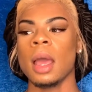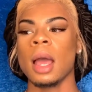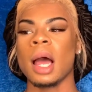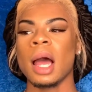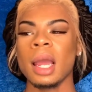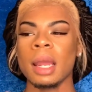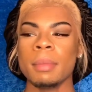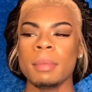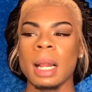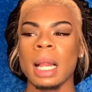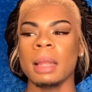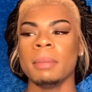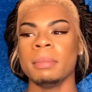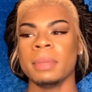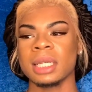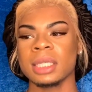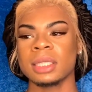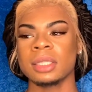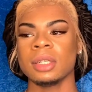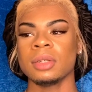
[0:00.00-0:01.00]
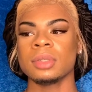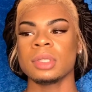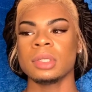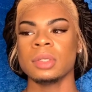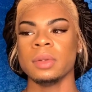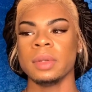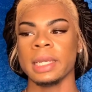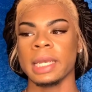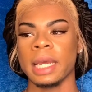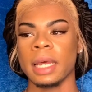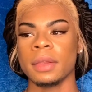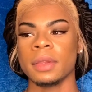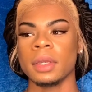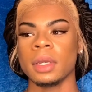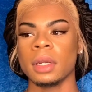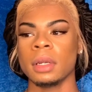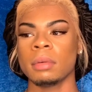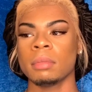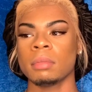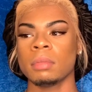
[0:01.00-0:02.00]
I can probably mix those two
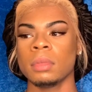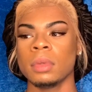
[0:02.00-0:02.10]
together.